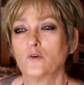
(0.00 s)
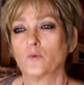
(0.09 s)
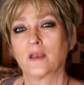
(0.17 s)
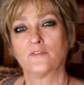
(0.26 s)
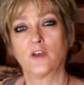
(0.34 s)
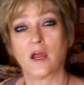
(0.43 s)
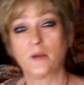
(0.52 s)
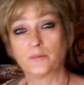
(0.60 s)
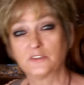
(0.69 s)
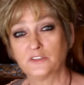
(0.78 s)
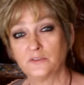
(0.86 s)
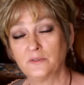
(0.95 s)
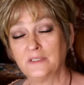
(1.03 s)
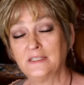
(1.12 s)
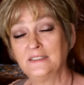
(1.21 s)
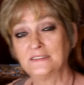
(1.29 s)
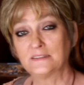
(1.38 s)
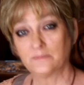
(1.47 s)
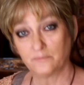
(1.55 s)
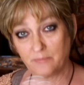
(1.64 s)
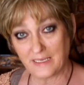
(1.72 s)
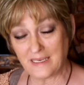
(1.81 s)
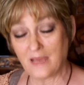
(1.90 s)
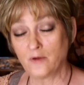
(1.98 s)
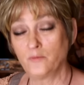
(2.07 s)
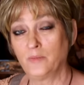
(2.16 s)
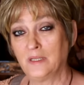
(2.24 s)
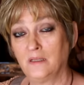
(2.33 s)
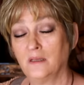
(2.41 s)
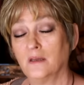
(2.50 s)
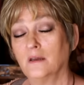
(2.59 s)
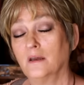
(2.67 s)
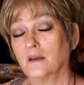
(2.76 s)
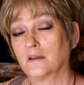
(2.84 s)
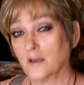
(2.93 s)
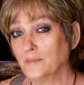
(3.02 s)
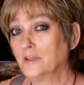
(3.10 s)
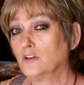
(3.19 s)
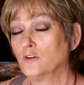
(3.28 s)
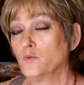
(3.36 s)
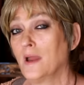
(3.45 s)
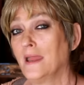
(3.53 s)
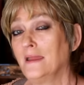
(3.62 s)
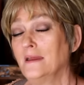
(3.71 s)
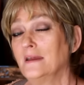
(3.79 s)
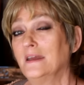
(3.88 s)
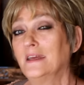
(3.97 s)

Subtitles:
whatever opportunities may now be coming your way,